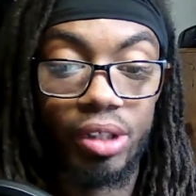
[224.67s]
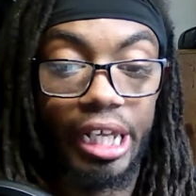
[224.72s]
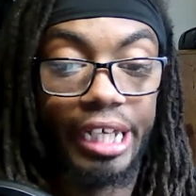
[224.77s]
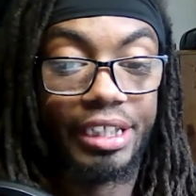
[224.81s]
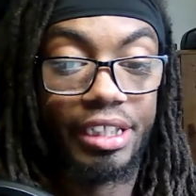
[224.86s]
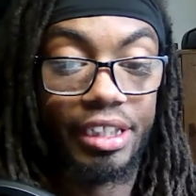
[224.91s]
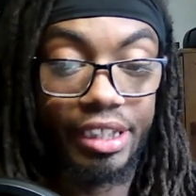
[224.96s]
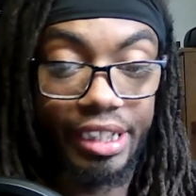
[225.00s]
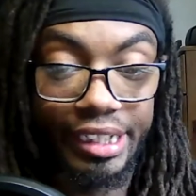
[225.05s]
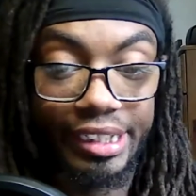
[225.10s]

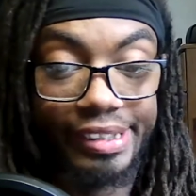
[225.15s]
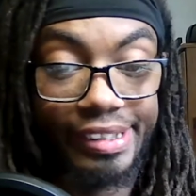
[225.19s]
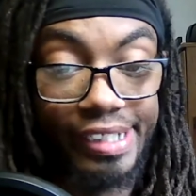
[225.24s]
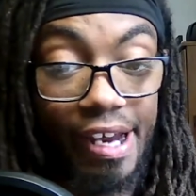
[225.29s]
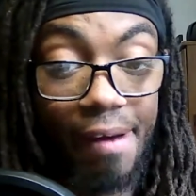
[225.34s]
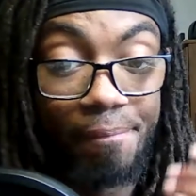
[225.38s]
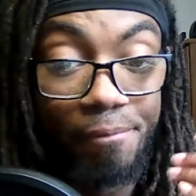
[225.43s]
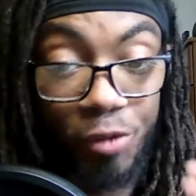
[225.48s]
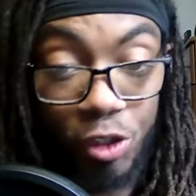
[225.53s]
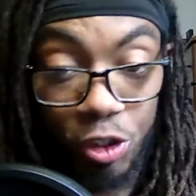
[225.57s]
Like the things that
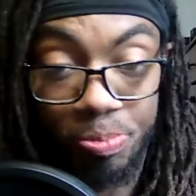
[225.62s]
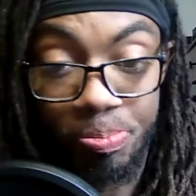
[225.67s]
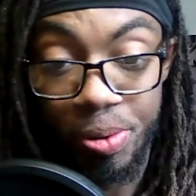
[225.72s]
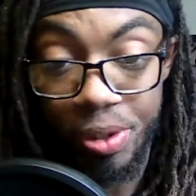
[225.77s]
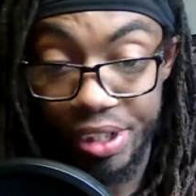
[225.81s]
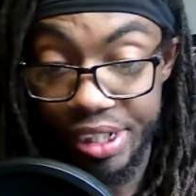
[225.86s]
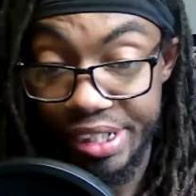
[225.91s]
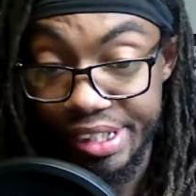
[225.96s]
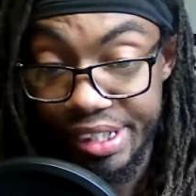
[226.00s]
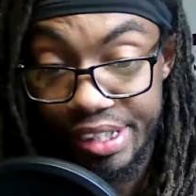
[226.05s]
I've just
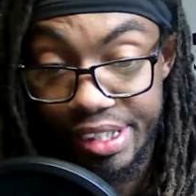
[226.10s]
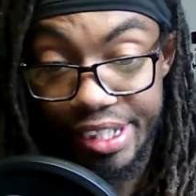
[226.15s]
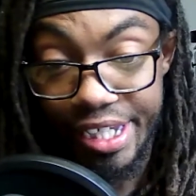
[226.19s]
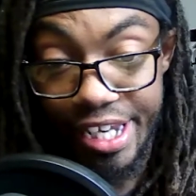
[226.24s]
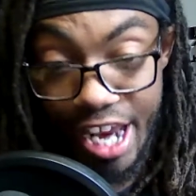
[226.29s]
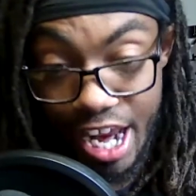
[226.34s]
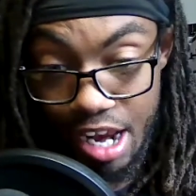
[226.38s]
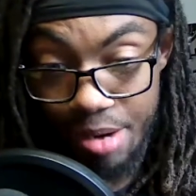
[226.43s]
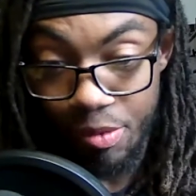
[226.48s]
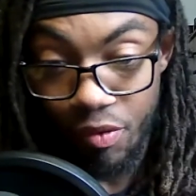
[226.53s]
put into the
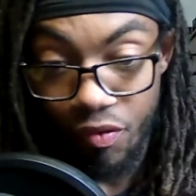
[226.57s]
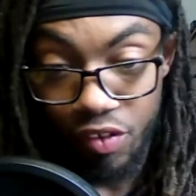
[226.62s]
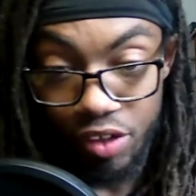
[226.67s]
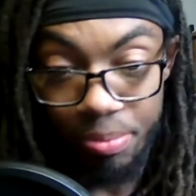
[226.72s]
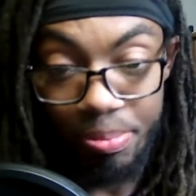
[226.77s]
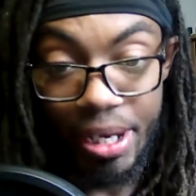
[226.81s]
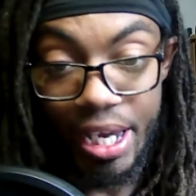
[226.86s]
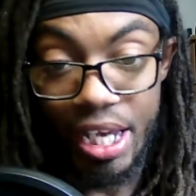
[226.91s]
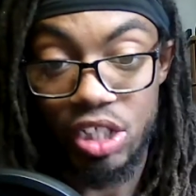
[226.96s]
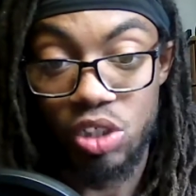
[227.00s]
game over
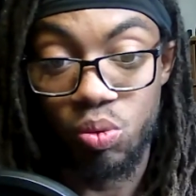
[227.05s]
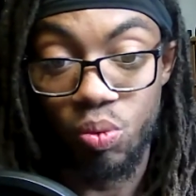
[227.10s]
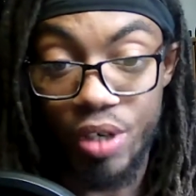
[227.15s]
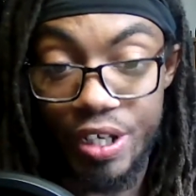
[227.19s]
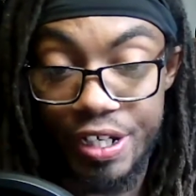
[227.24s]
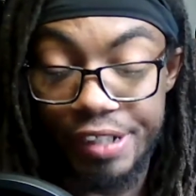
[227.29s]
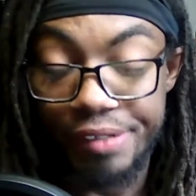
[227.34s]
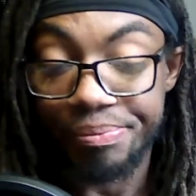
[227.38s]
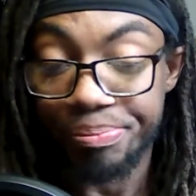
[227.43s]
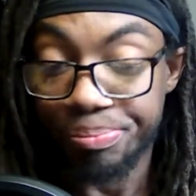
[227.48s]
the past week